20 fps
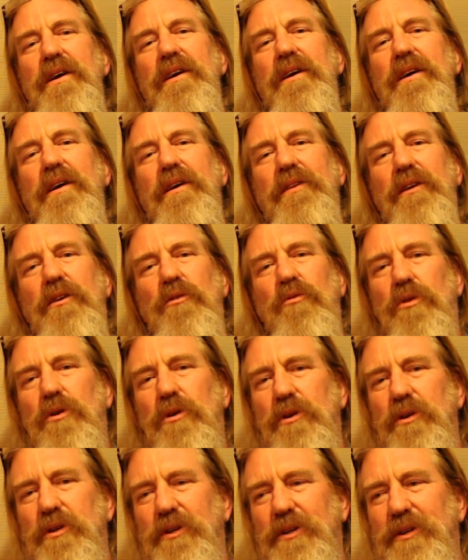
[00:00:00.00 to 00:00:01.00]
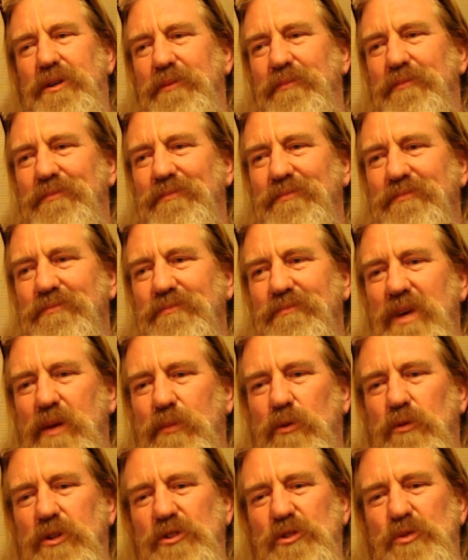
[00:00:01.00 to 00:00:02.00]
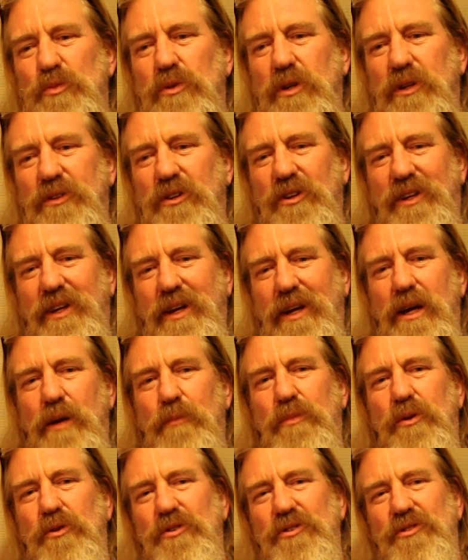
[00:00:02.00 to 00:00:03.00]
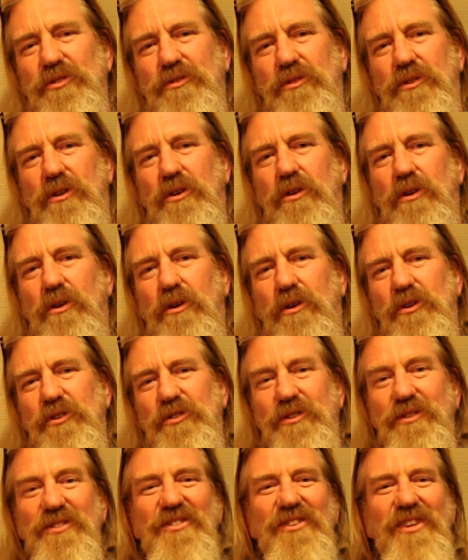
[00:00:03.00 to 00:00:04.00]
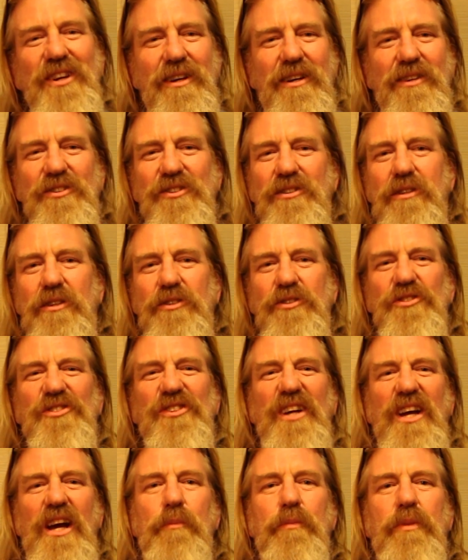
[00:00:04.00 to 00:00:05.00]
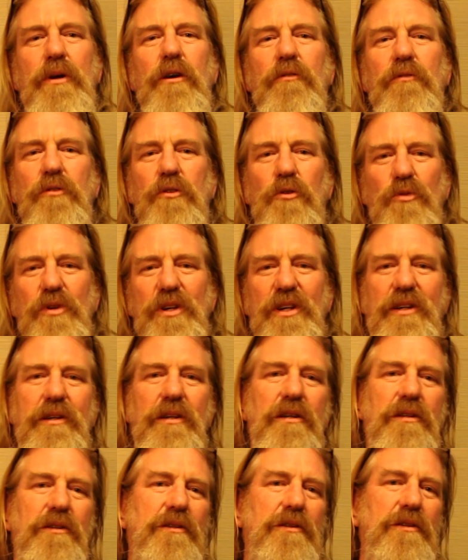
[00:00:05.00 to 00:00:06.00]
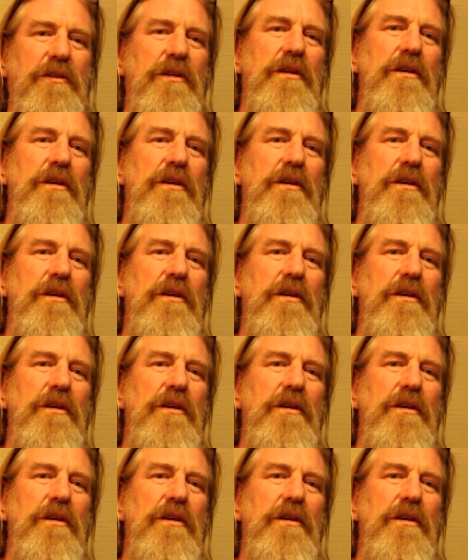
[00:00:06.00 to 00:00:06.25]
there were people would just bring their campers and their cars and tents, and they just camp out for the weekend.